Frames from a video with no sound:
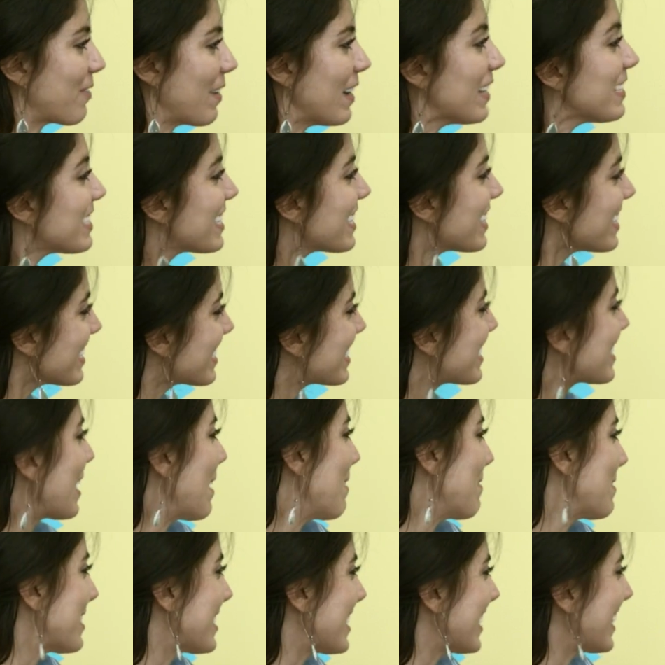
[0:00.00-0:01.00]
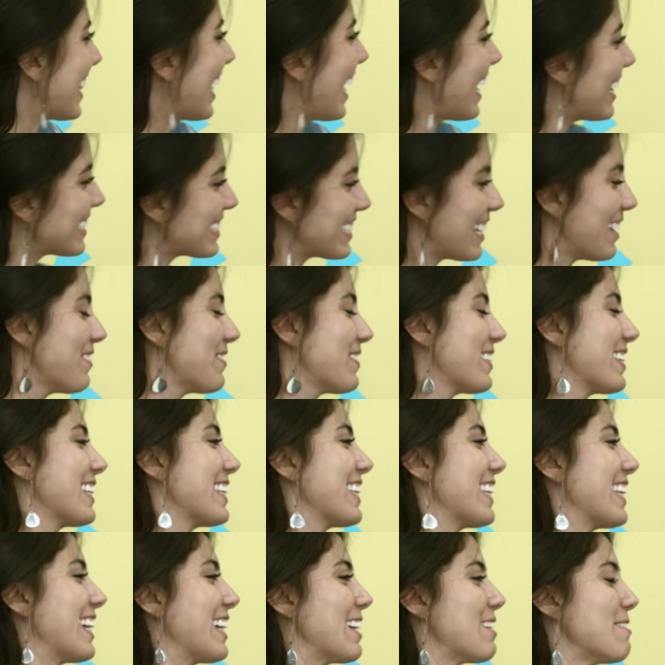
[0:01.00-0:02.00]
rest of the steps to that,
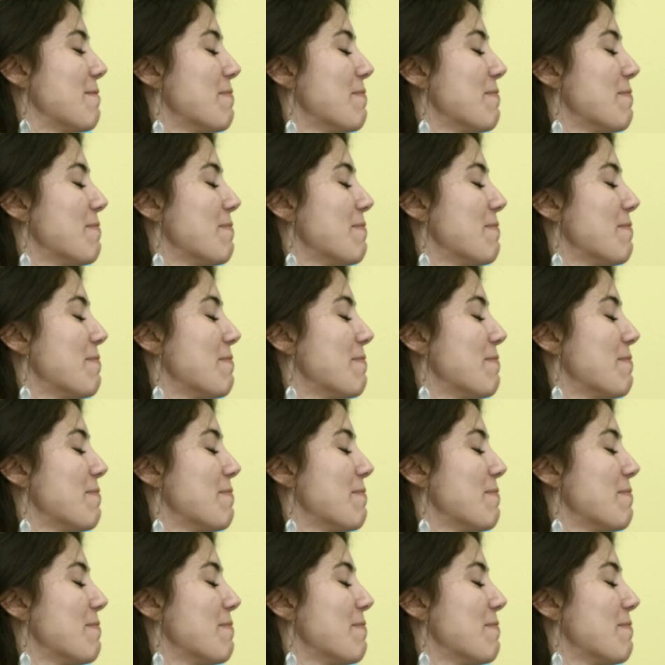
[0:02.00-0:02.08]
definitely.